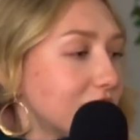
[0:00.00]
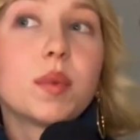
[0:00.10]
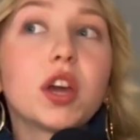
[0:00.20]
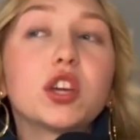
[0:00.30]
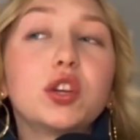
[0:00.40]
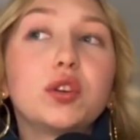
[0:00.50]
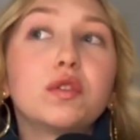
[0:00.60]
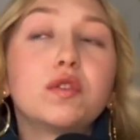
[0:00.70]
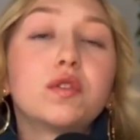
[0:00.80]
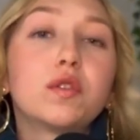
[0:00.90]
I could
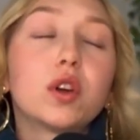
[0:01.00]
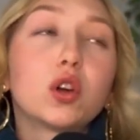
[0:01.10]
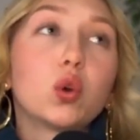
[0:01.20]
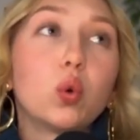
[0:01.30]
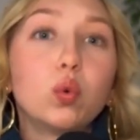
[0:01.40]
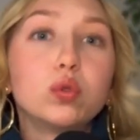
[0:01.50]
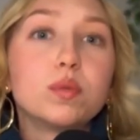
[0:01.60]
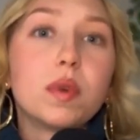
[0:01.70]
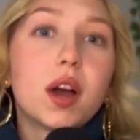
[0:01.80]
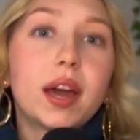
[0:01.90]
have called
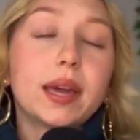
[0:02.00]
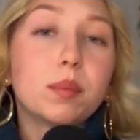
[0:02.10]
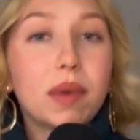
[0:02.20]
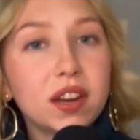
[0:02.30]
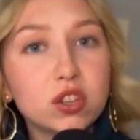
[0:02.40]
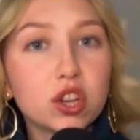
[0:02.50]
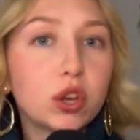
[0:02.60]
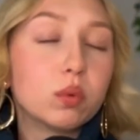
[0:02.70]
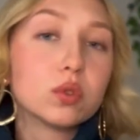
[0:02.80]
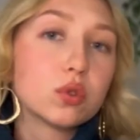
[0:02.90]
my manager
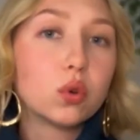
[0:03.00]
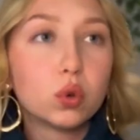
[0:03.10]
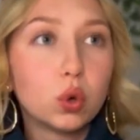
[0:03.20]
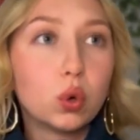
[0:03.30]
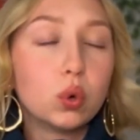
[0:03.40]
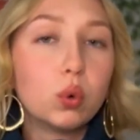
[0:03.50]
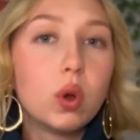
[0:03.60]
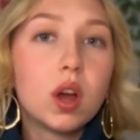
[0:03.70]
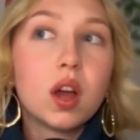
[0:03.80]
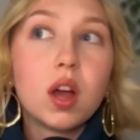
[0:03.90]
who was on call
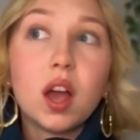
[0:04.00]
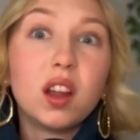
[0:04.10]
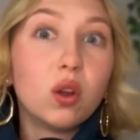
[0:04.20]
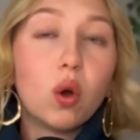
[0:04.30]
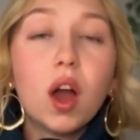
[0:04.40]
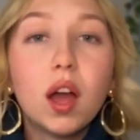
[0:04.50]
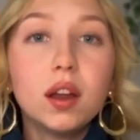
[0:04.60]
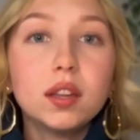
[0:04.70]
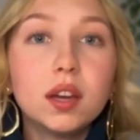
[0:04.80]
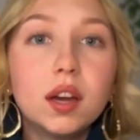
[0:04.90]
a lot
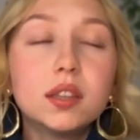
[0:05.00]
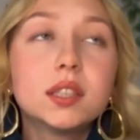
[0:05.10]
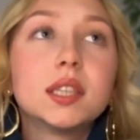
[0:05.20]
earlier